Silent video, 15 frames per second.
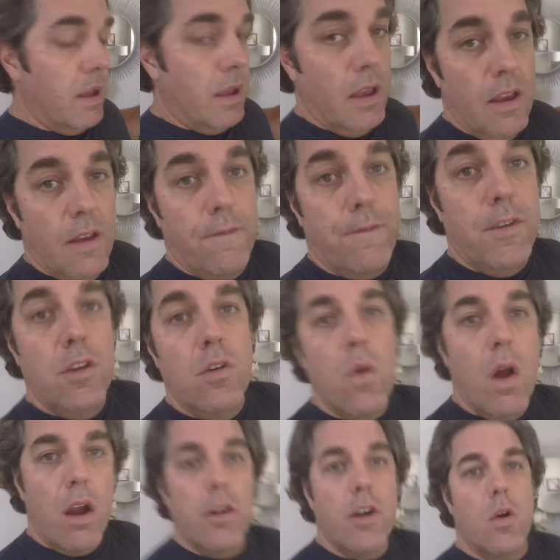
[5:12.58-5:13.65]
If you
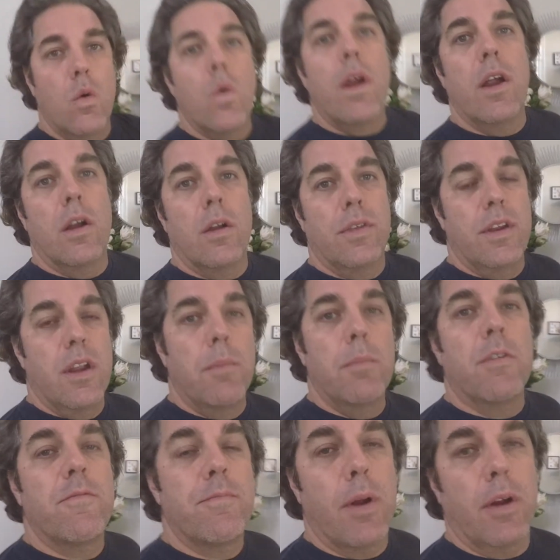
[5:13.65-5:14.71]
aren't aware of the number
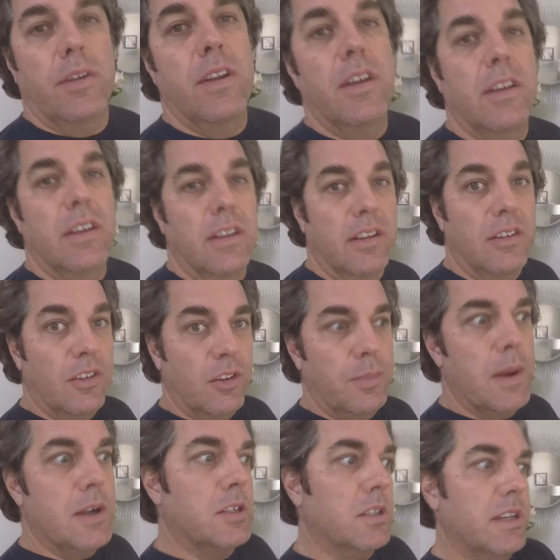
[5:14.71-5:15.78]
of particulates,
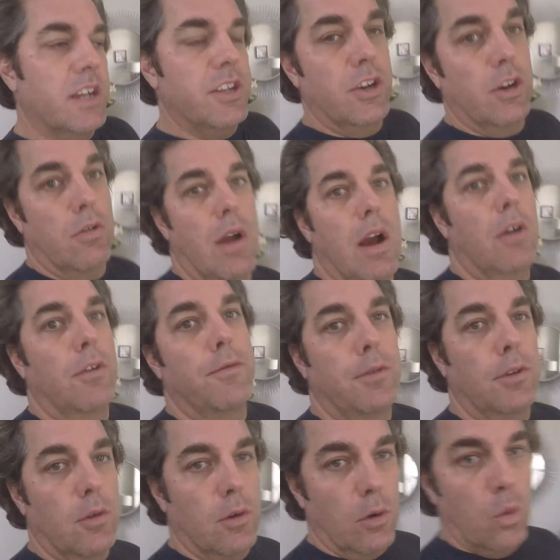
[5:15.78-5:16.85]
especially on your ground
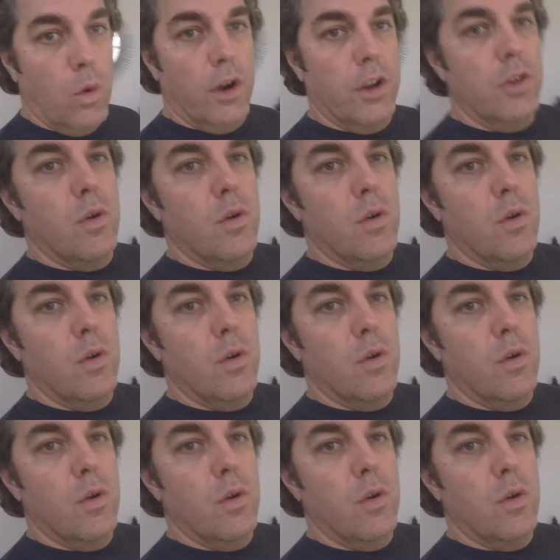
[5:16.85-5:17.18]
floor, where you